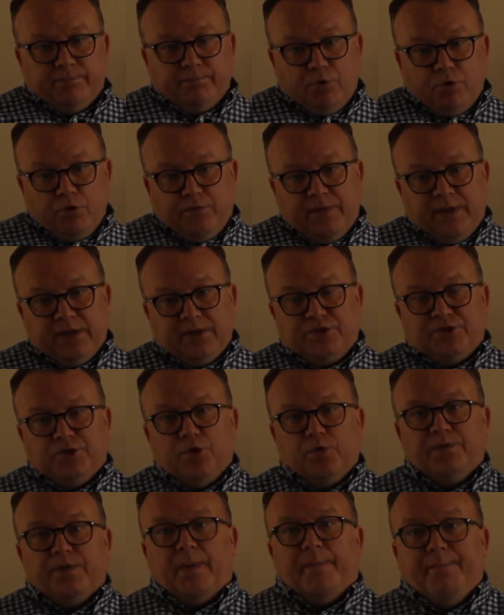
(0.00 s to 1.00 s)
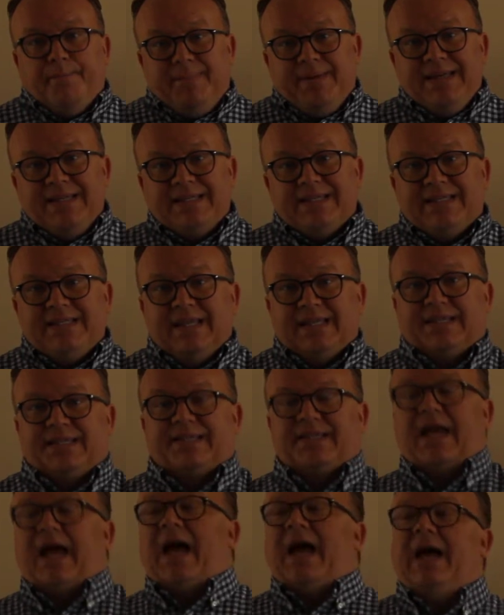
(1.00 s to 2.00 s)
move into the business
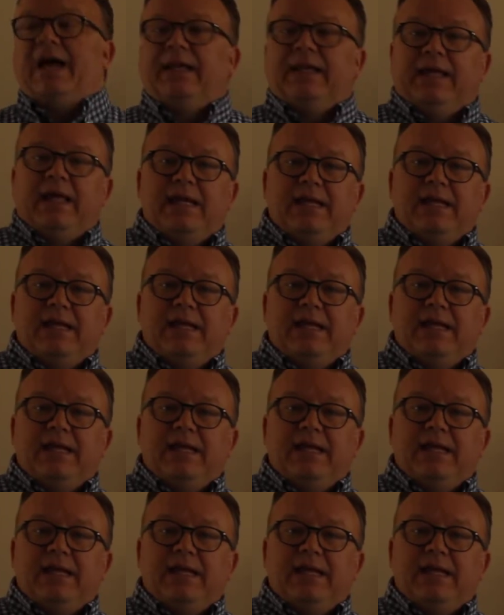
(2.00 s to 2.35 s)
side,